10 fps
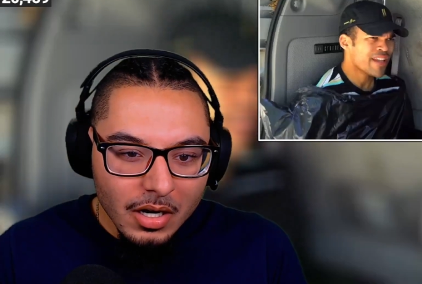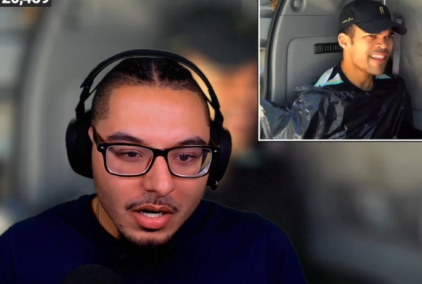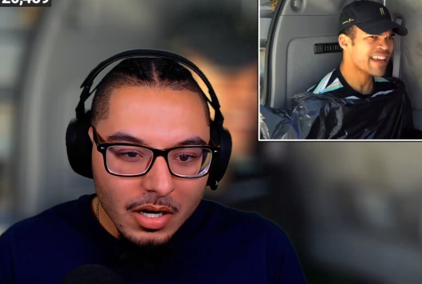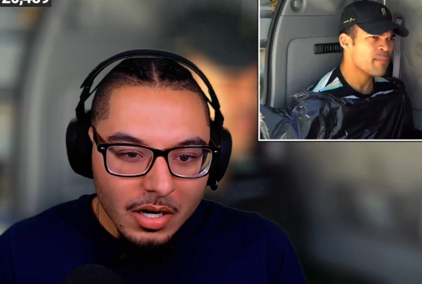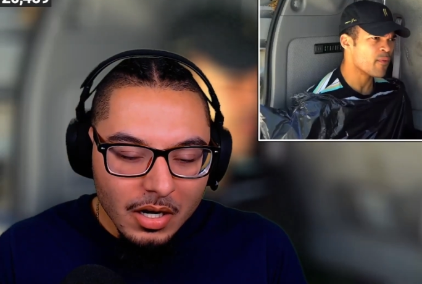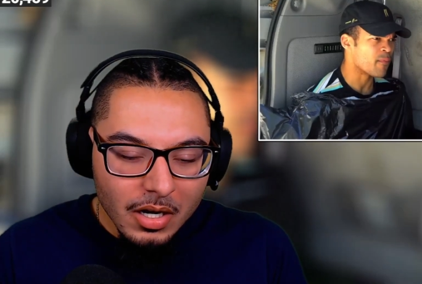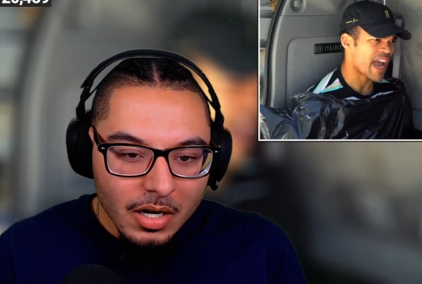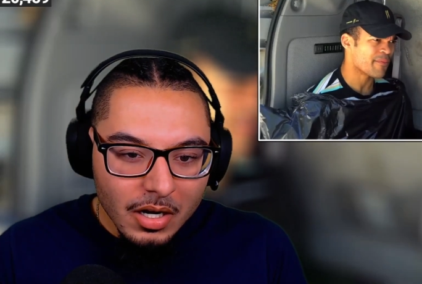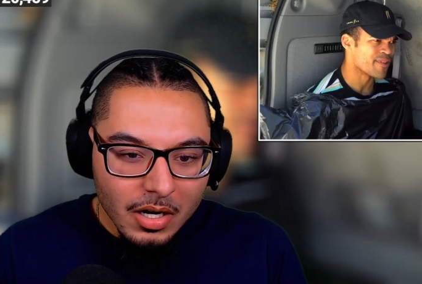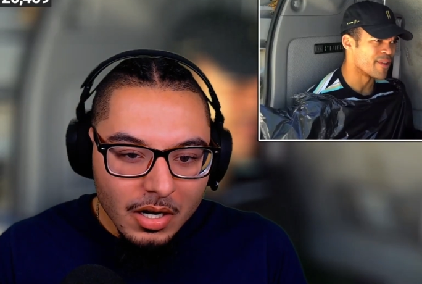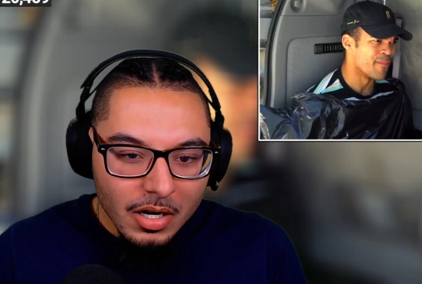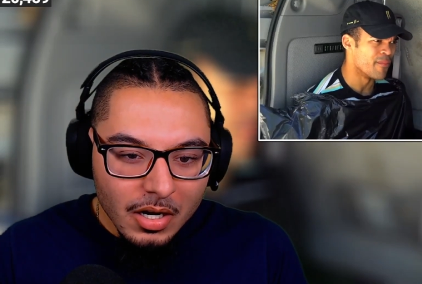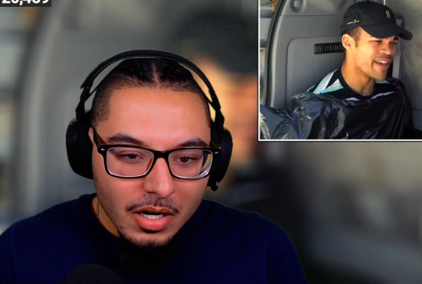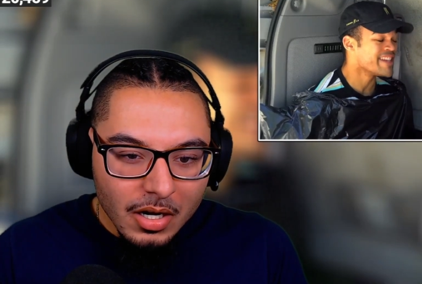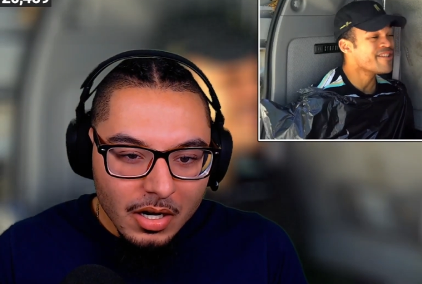Speaker 1: Don't let that keep you from capturing the
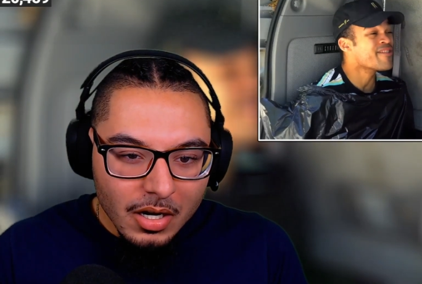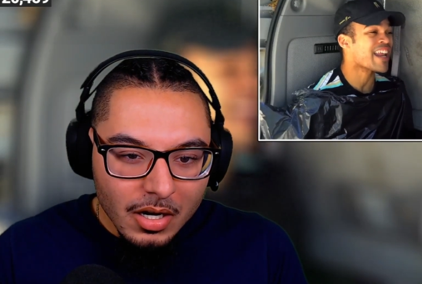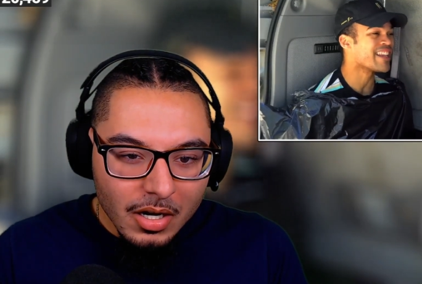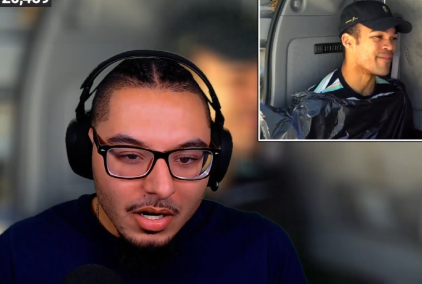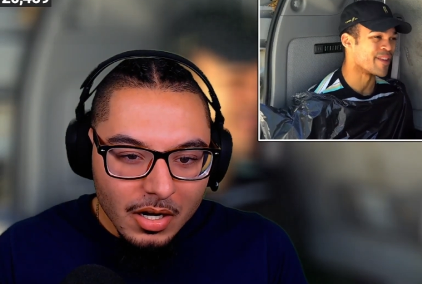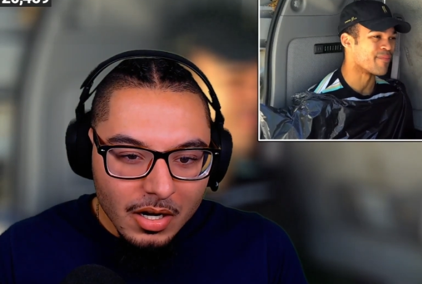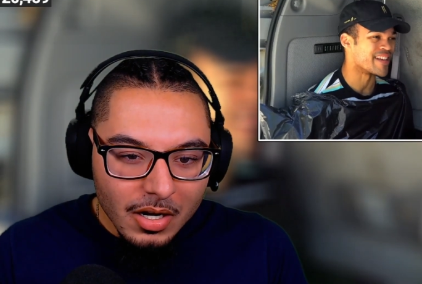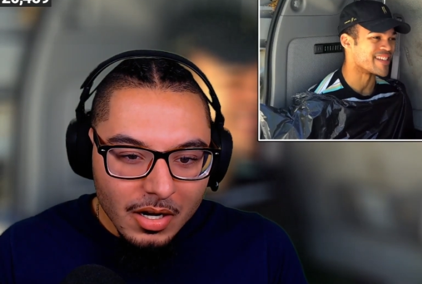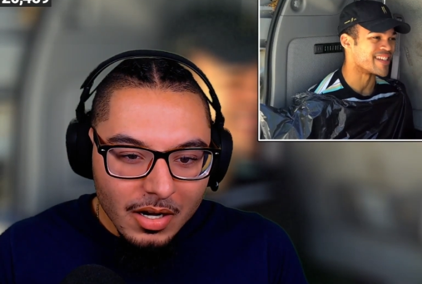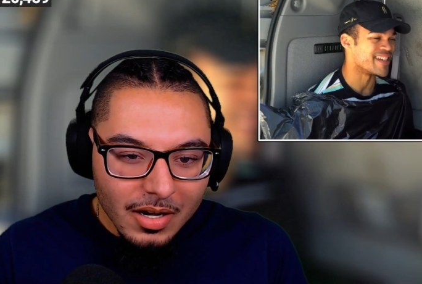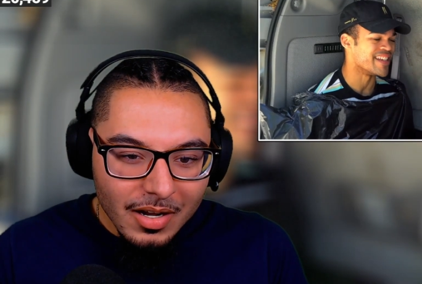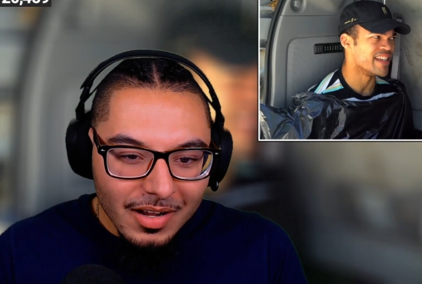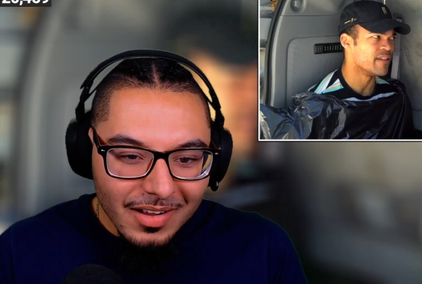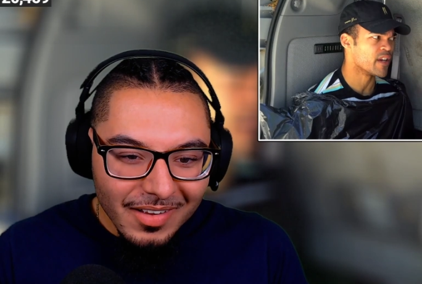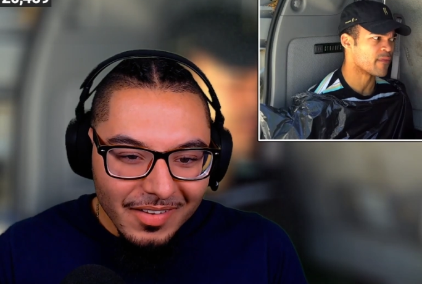moment. You gotta live in the present,
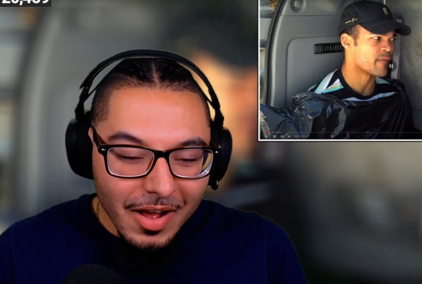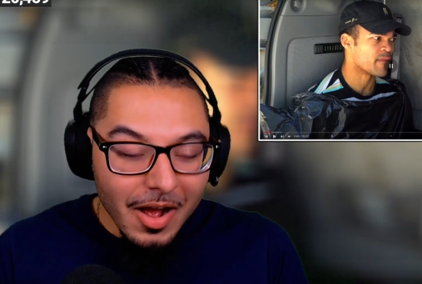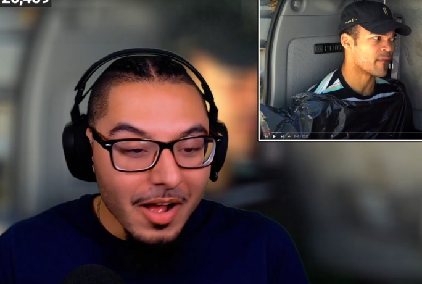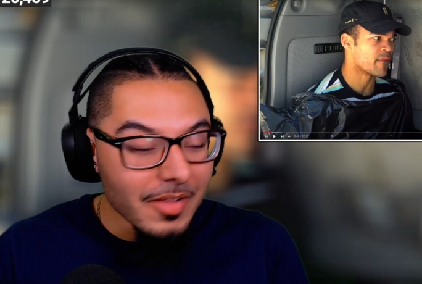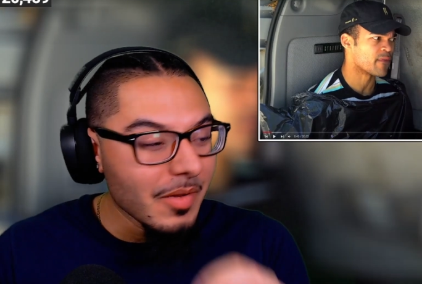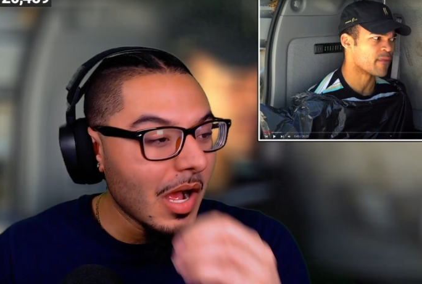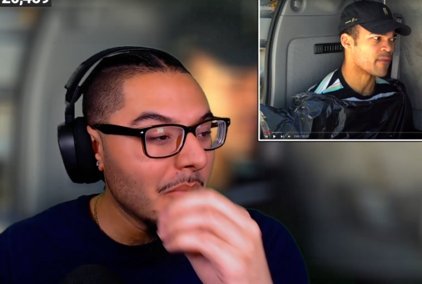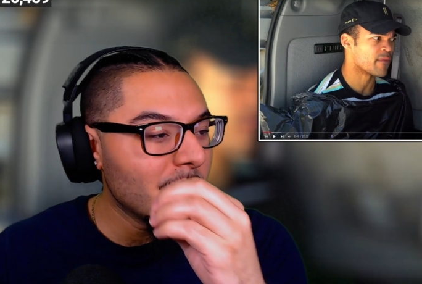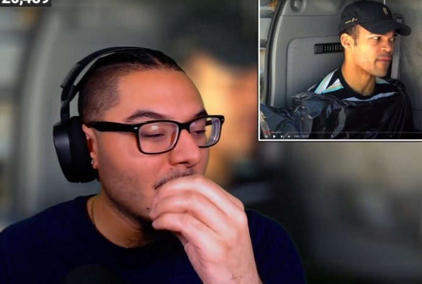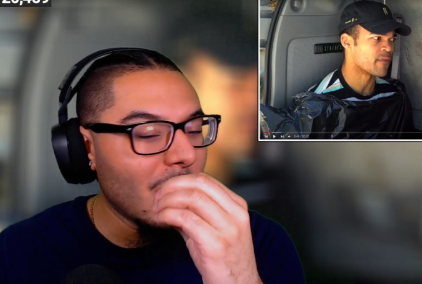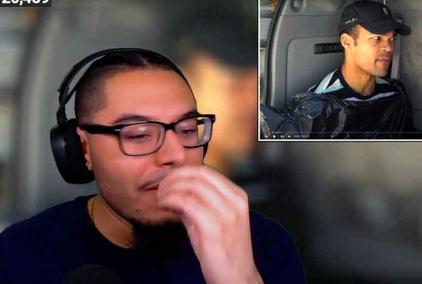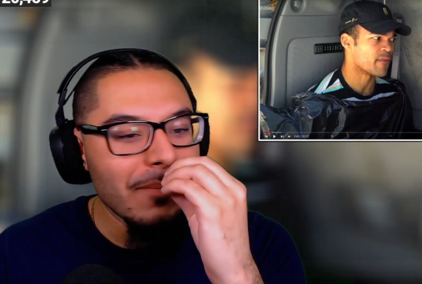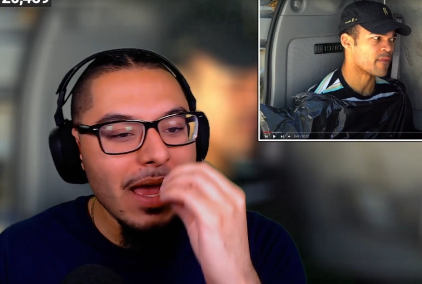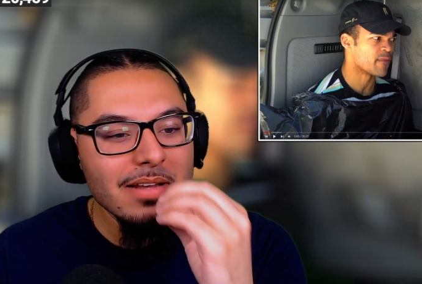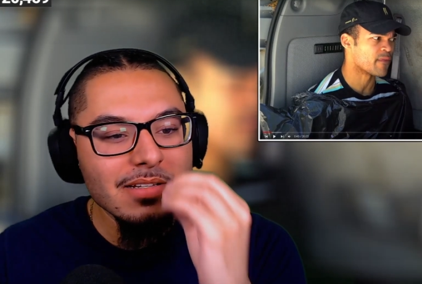even if.
Speaker 2: Uh, bro,
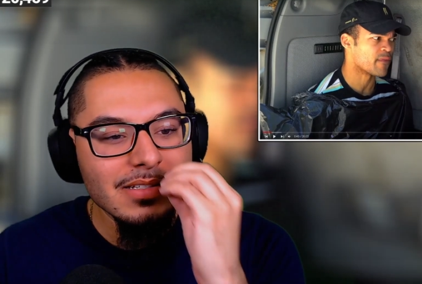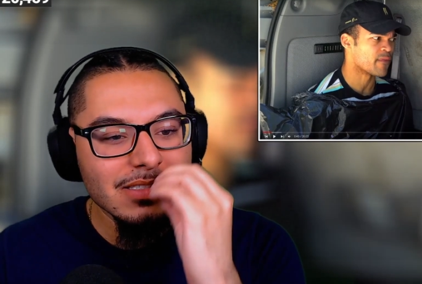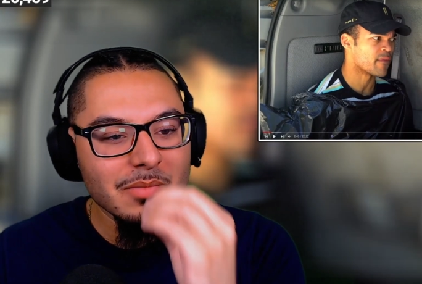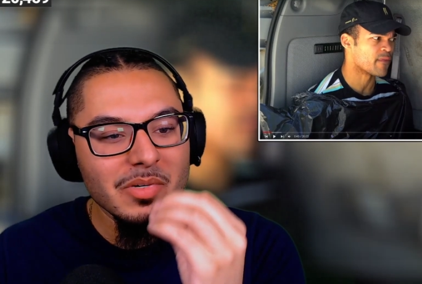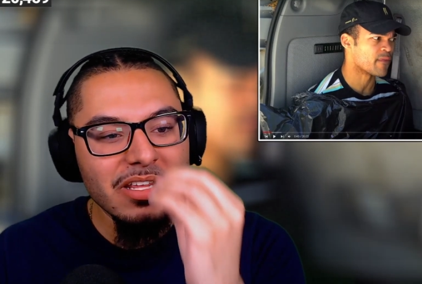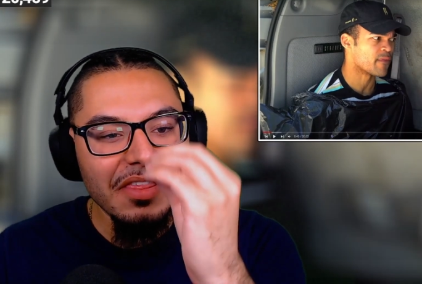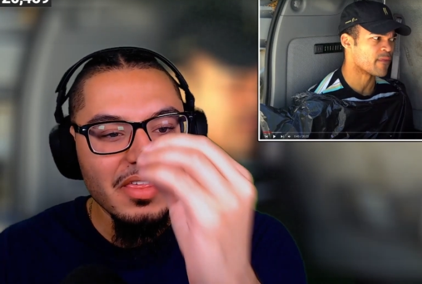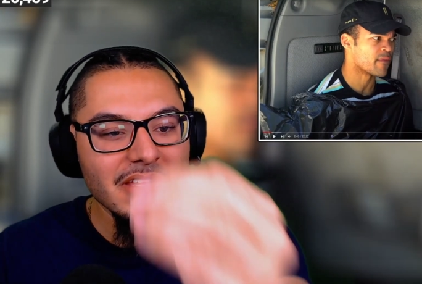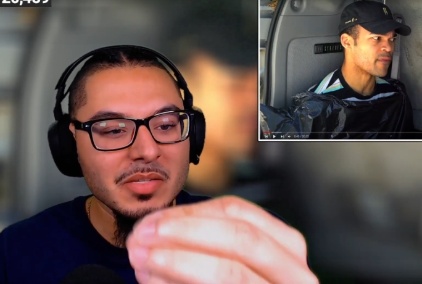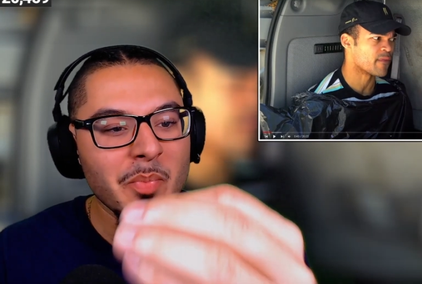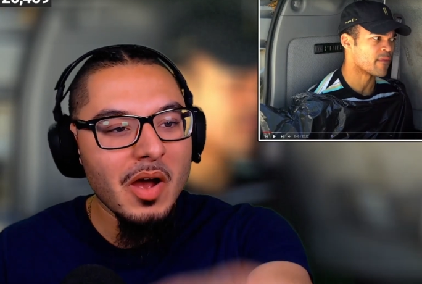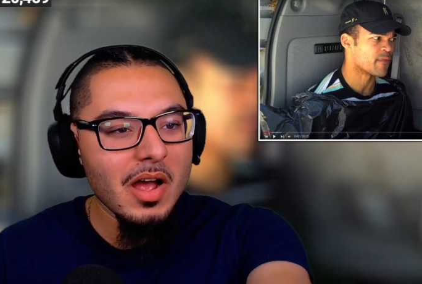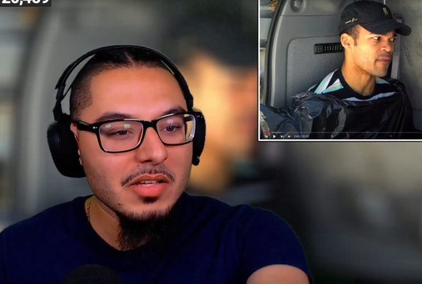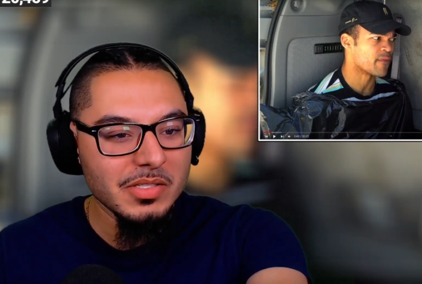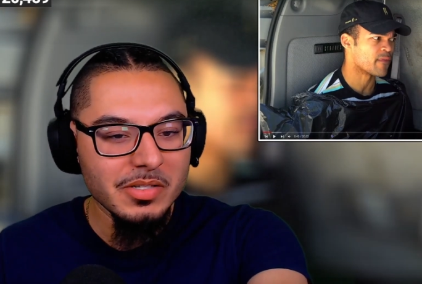imagine somebody this
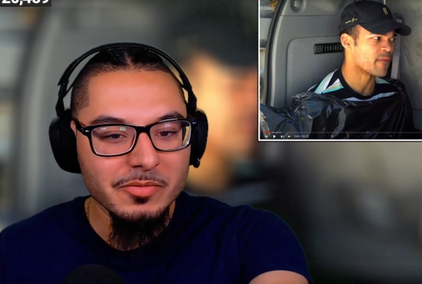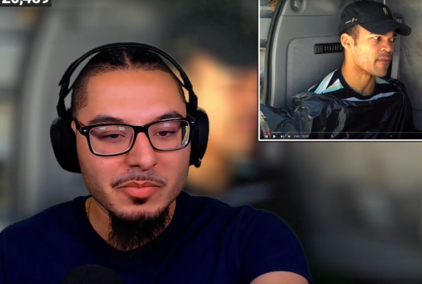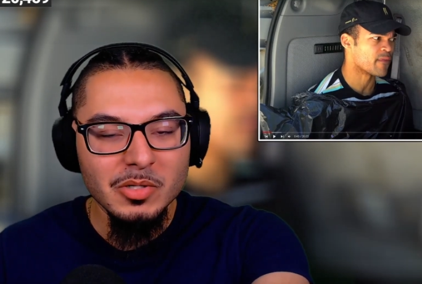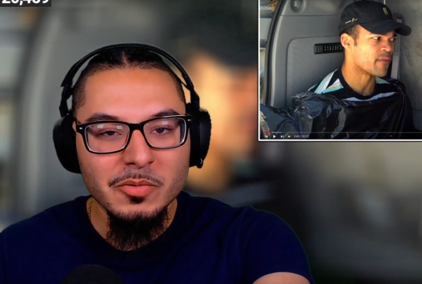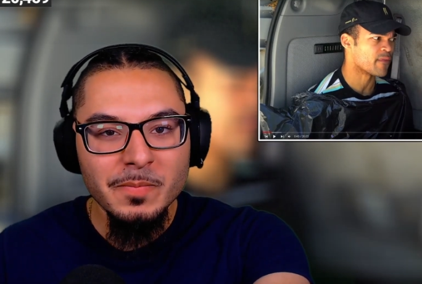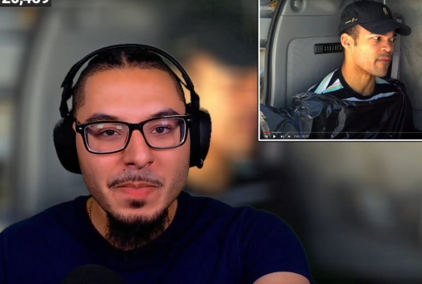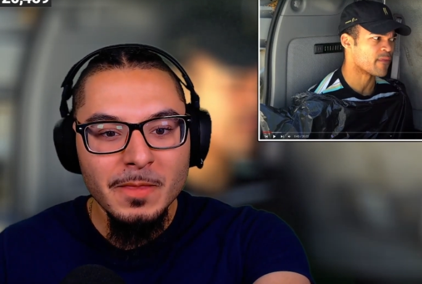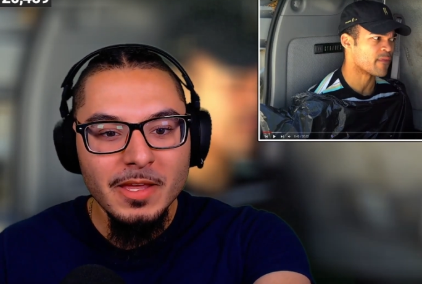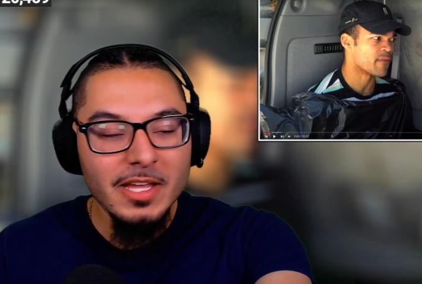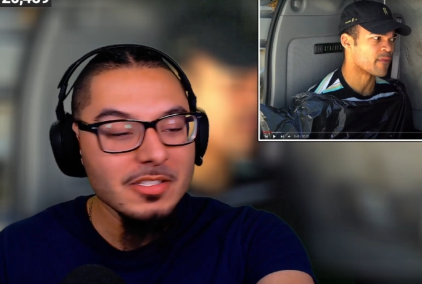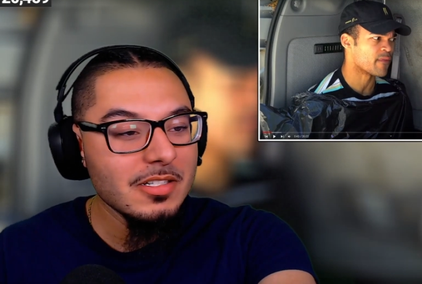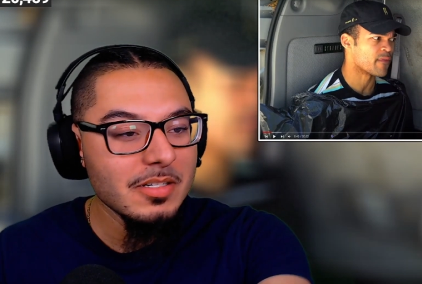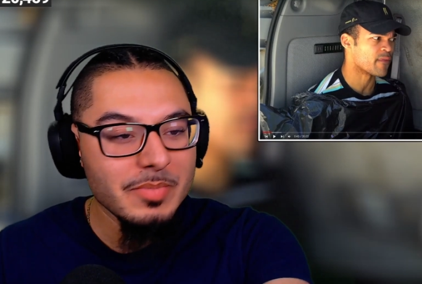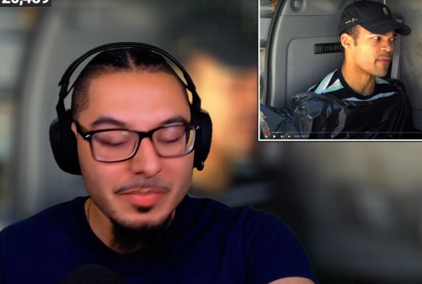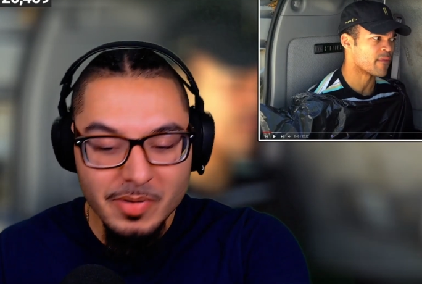positive, bro. It's gonna be